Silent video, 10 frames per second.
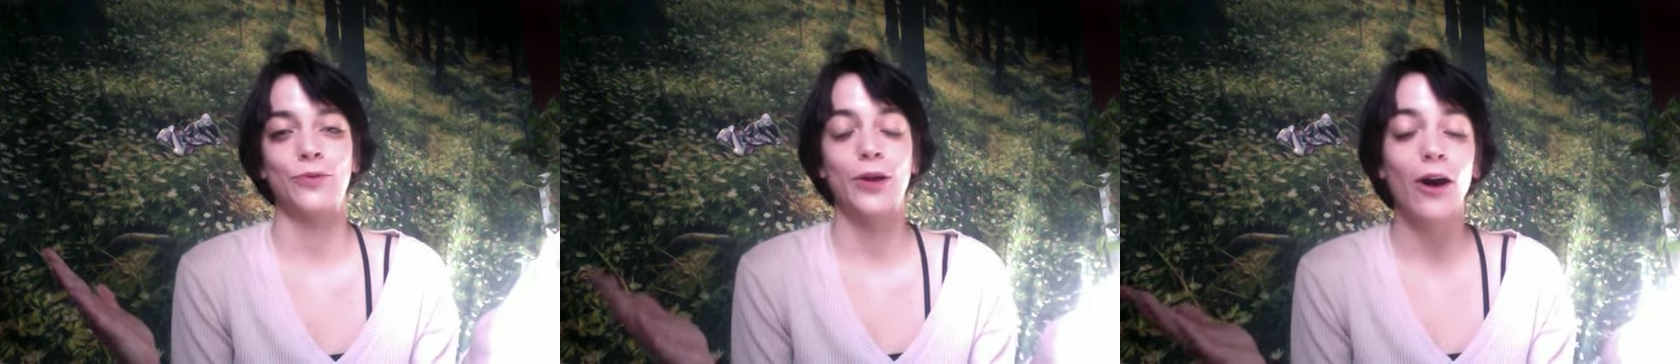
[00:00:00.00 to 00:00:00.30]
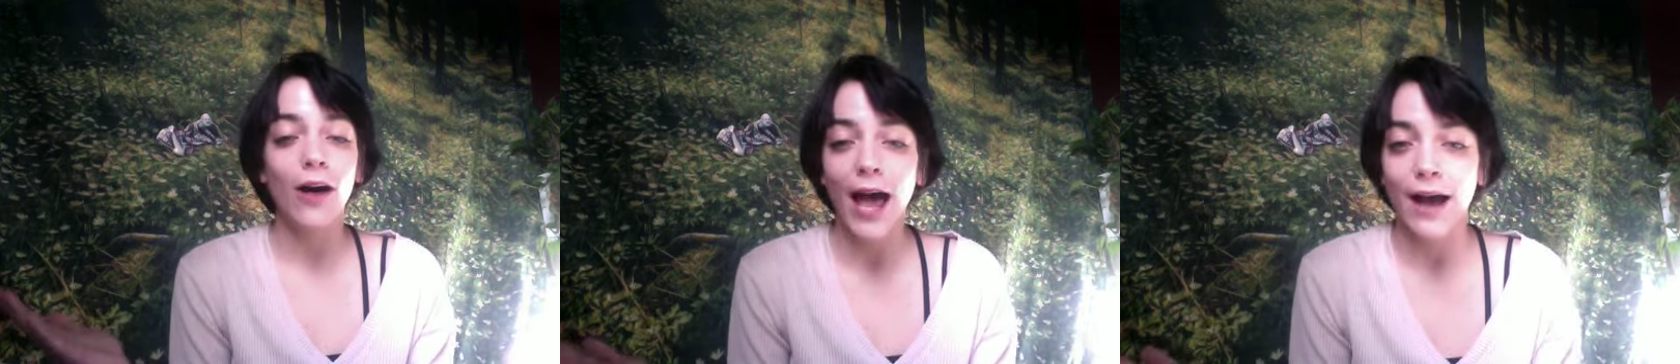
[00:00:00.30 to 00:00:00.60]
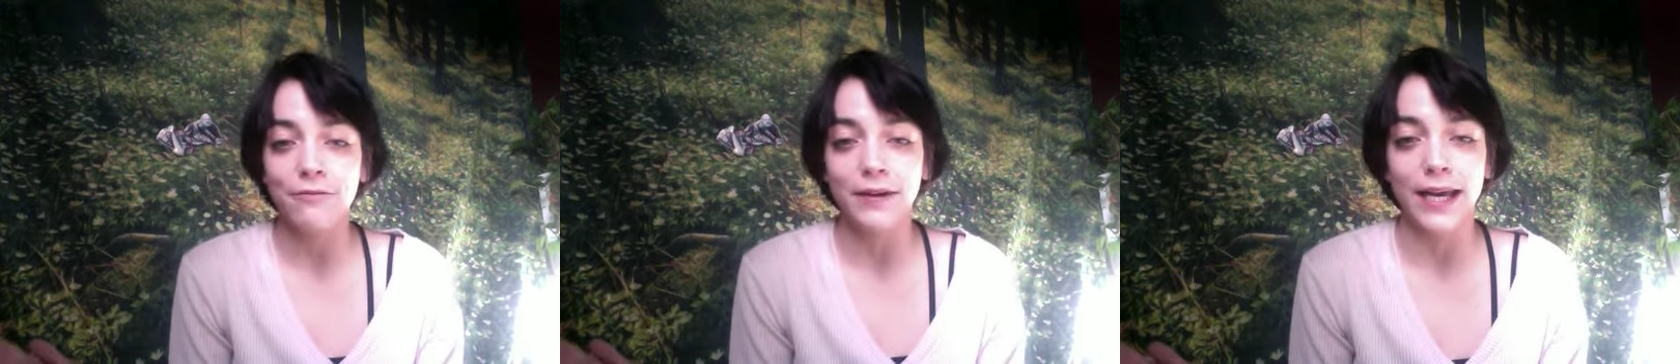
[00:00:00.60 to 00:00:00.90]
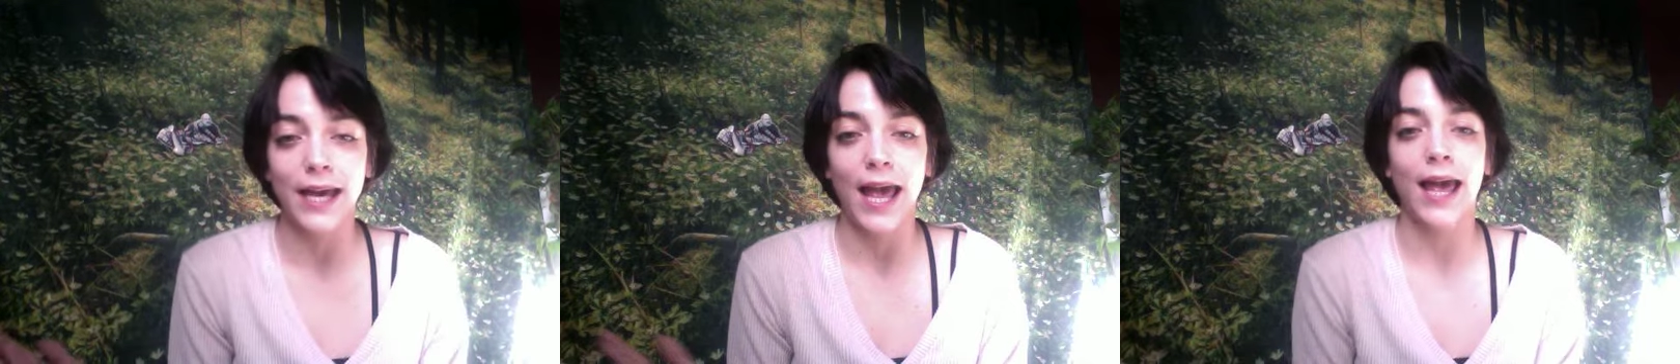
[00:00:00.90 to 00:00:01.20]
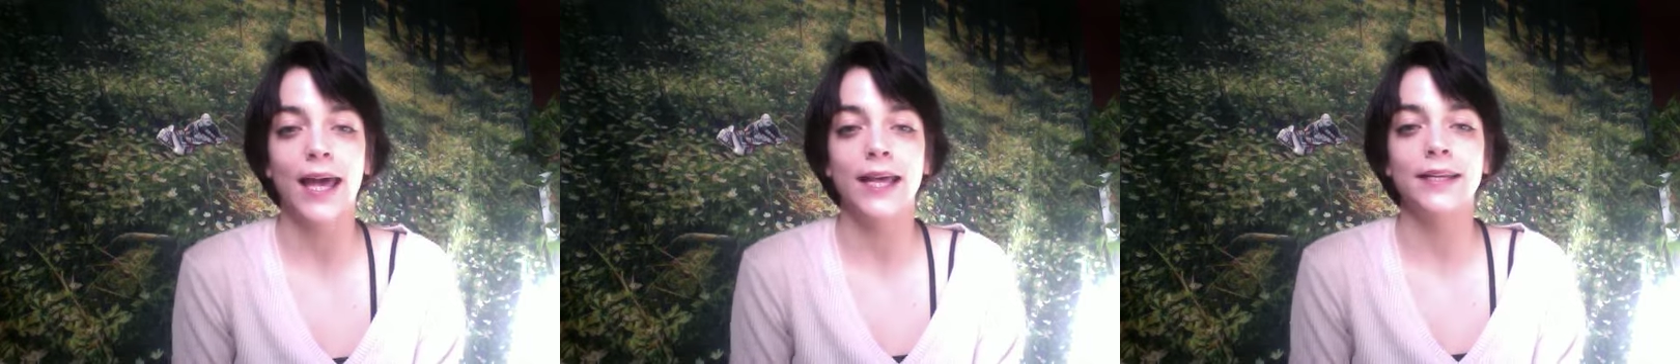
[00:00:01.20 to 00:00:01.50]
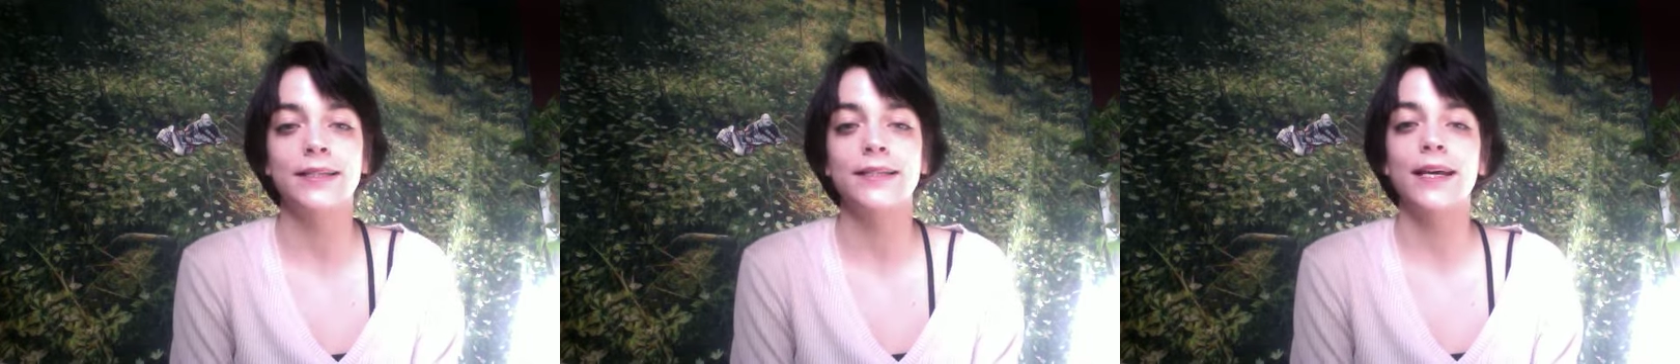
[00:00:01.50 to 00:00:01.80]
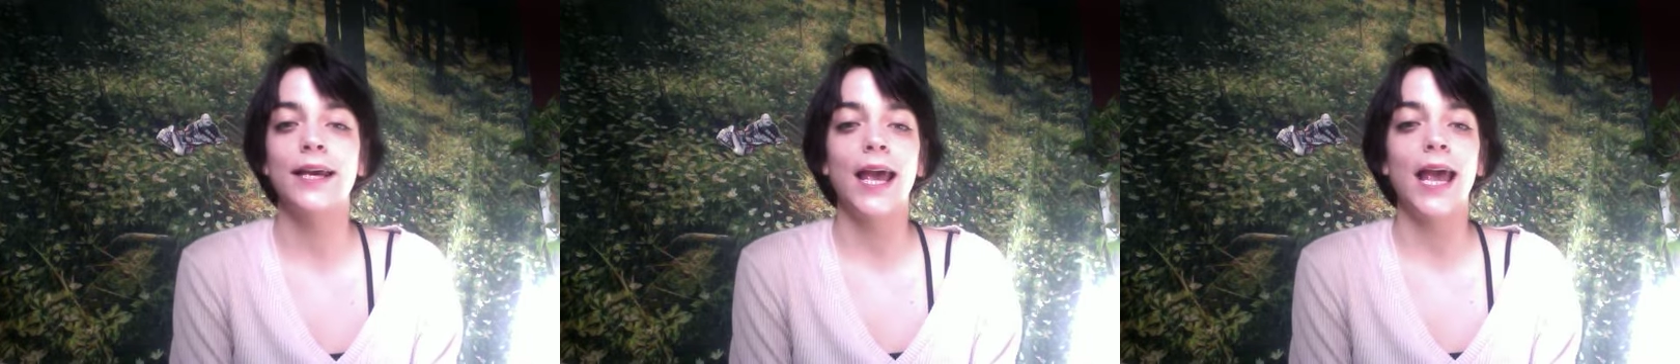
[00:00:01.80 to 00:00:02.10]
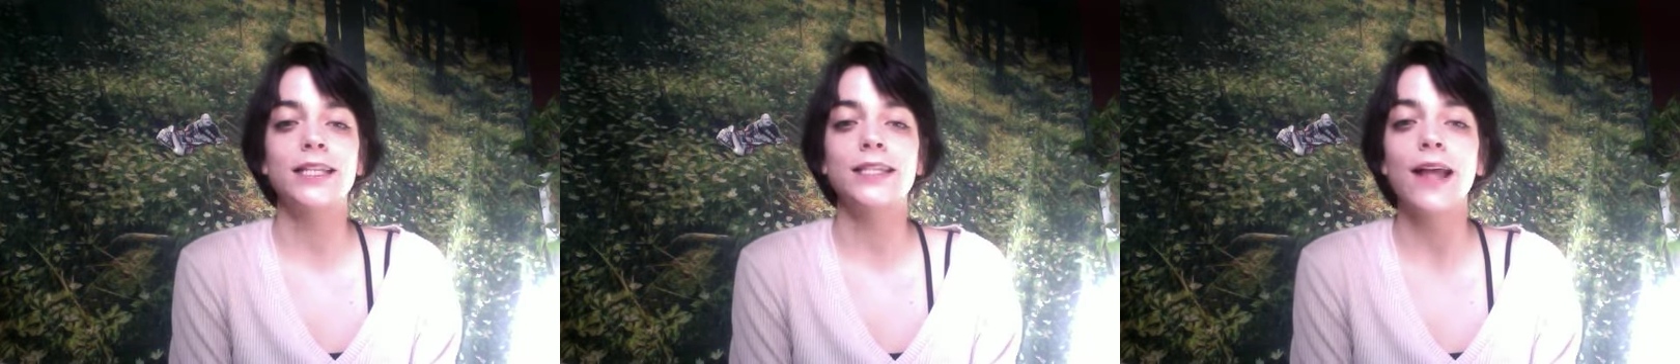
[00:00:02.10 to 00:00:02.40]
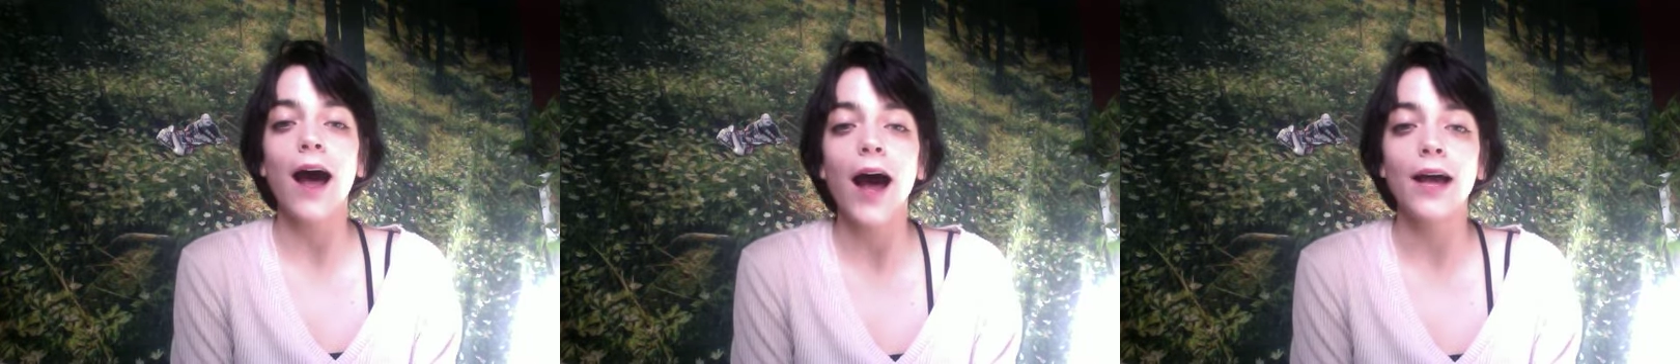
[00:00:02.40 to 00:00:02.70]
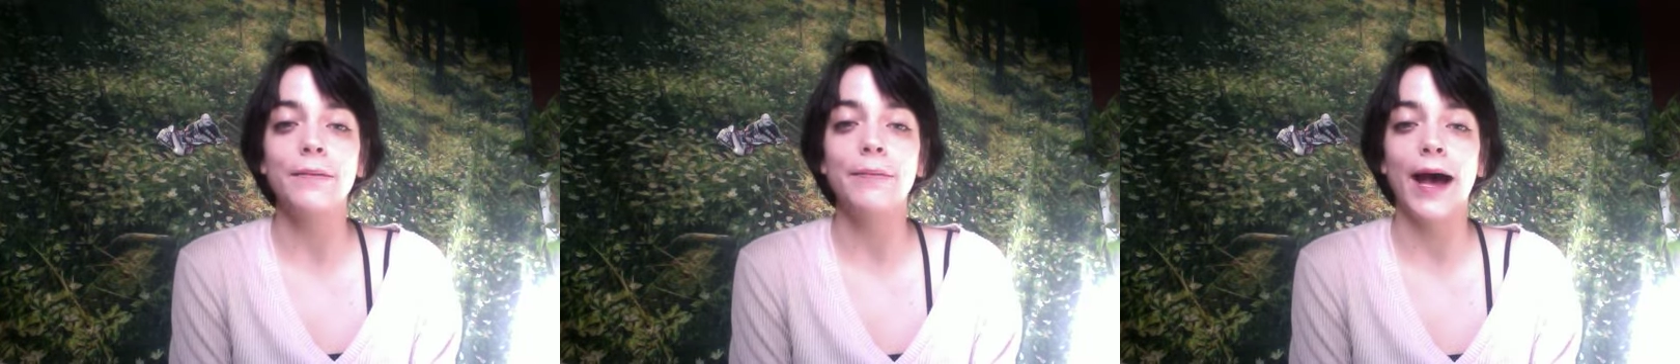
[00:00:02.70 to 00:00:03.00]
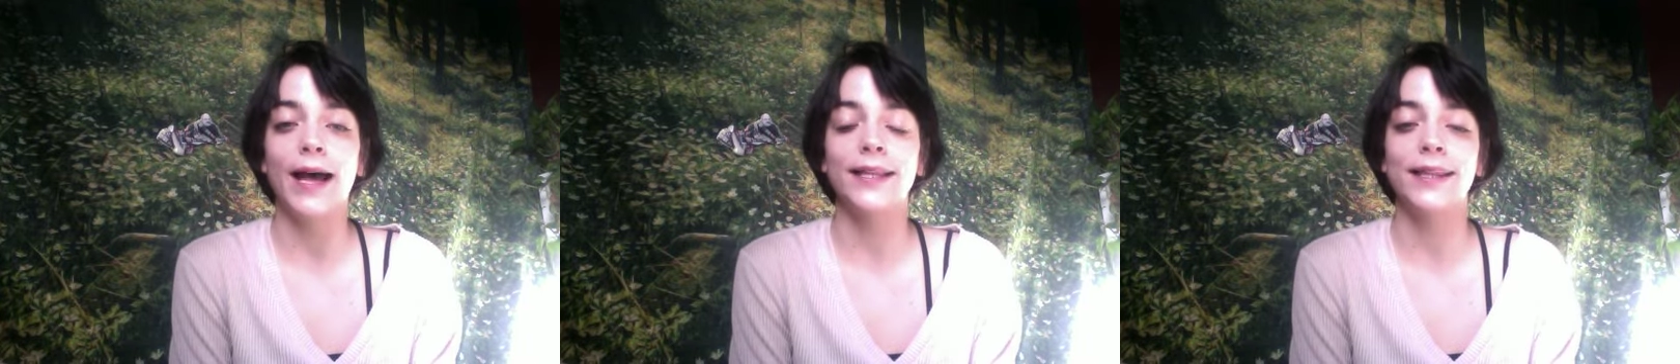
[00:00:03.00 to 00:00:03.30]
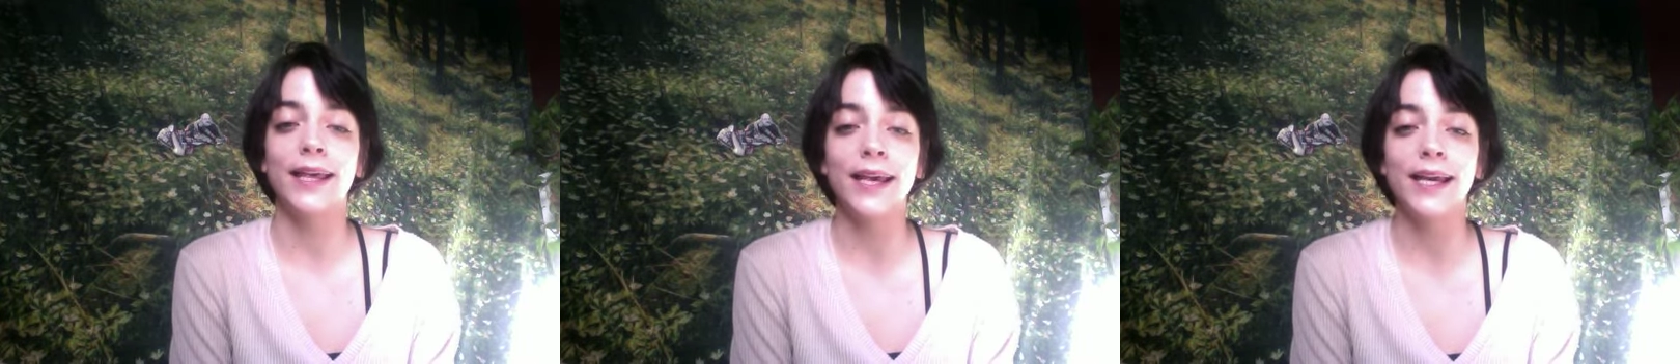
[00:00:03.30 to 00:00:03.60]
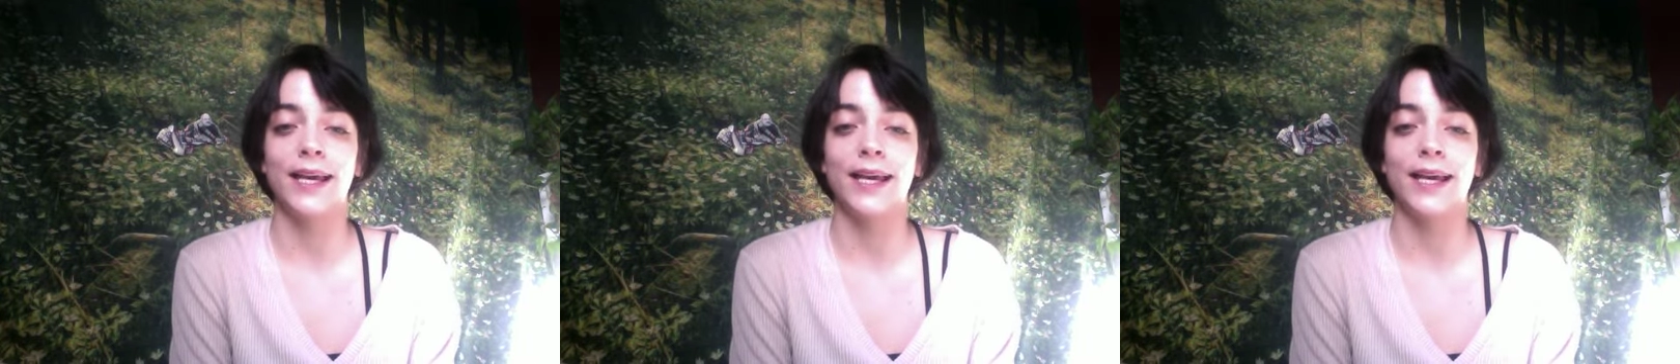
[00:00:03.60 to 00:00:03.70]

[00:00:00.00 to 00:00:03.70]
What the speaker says: We all have it. And it's not a bad thing,